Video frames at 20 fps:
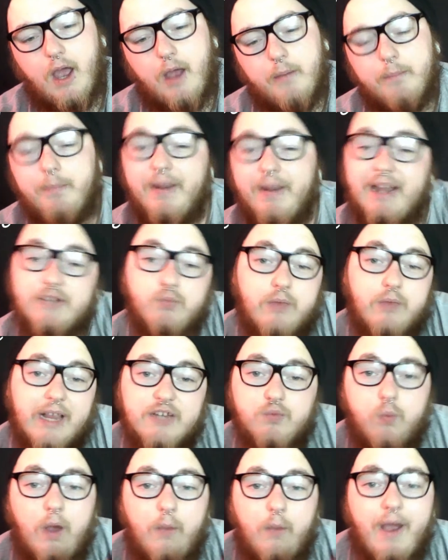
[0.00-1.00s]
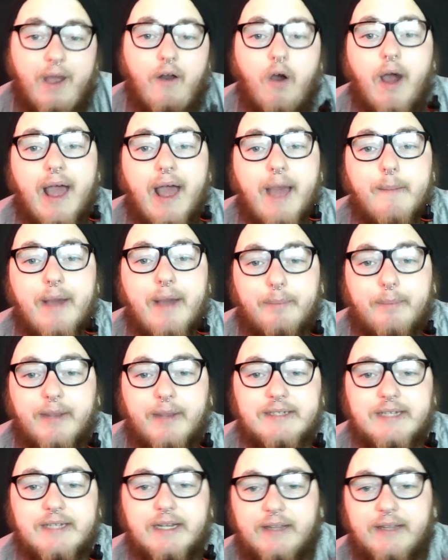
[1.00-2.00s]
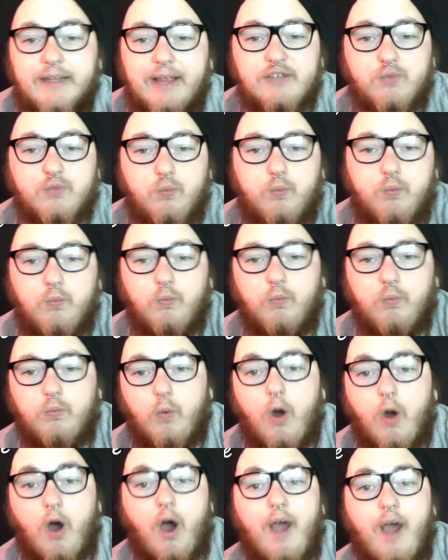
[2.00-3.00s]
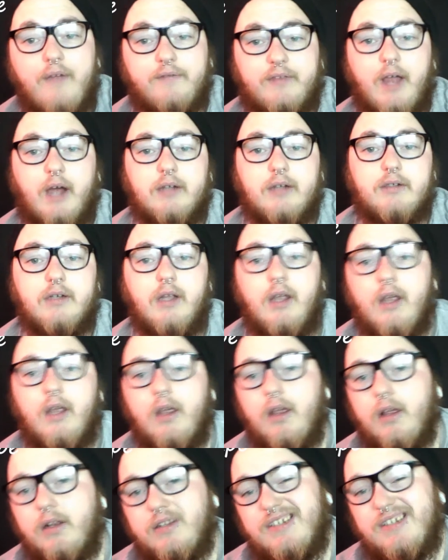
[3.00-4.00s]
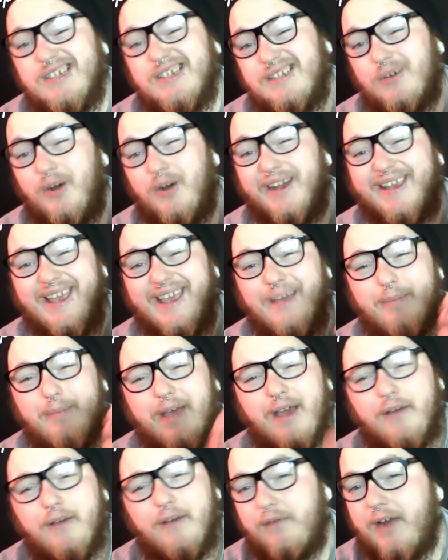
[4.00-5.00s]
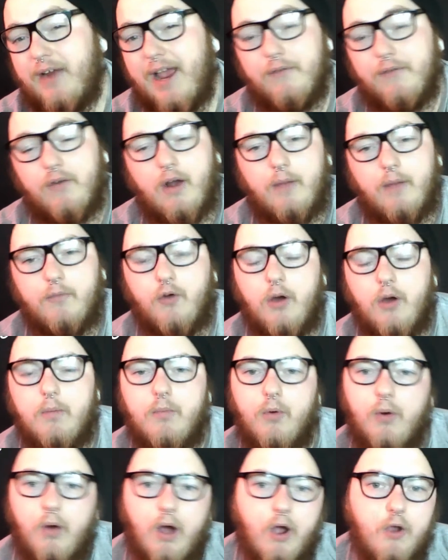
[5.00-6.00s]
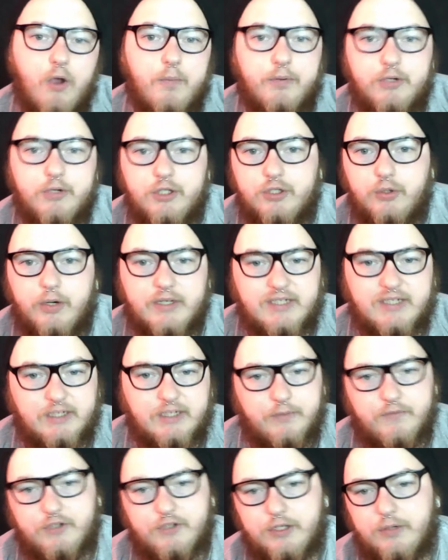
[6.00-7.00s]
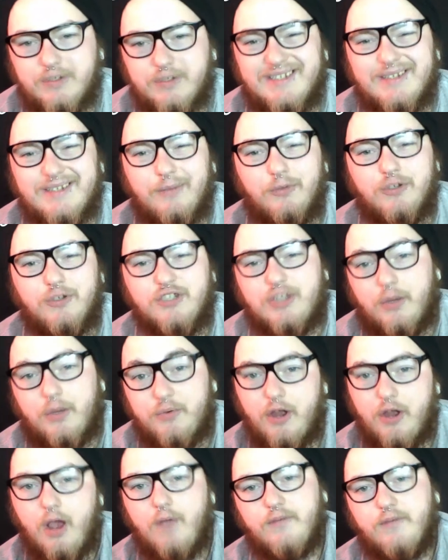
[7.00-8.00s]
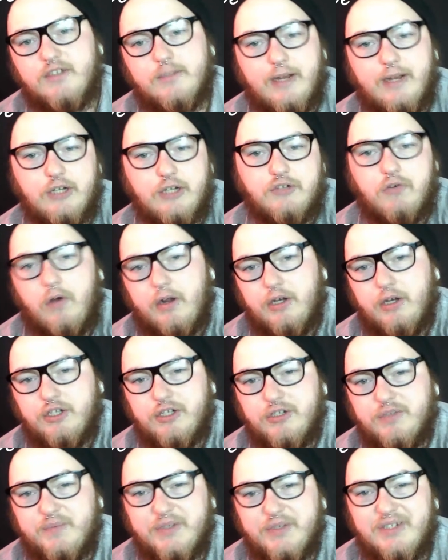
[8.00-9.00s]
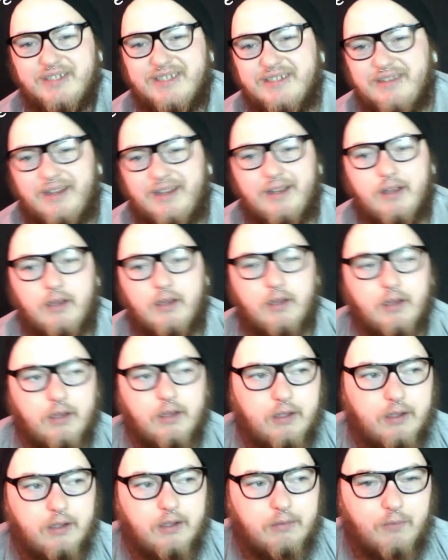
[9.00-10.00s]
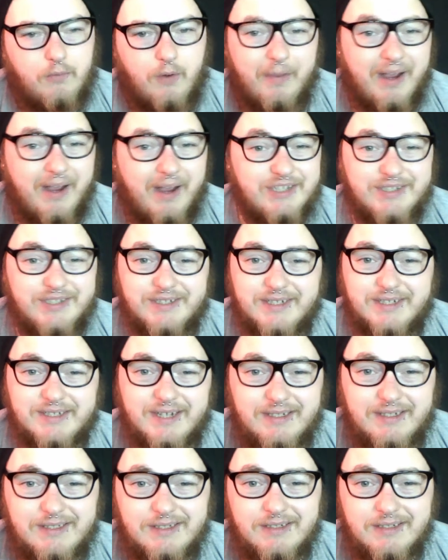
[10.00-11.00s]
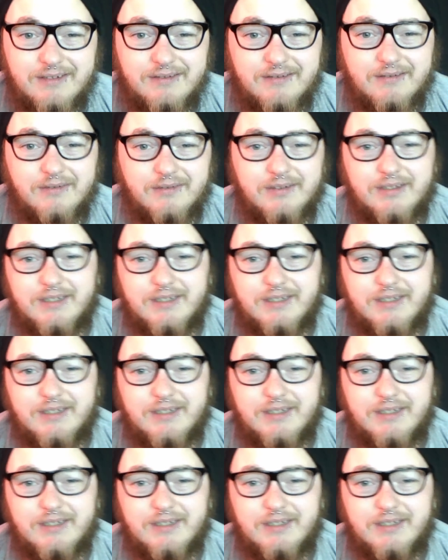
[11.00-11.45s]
But that's where I am at basically. That's what I've done, just so I get better flavour. I've got more open choices with juices. I'm not so nervous about trying a juice because it's like, well, am I actually going to taste it,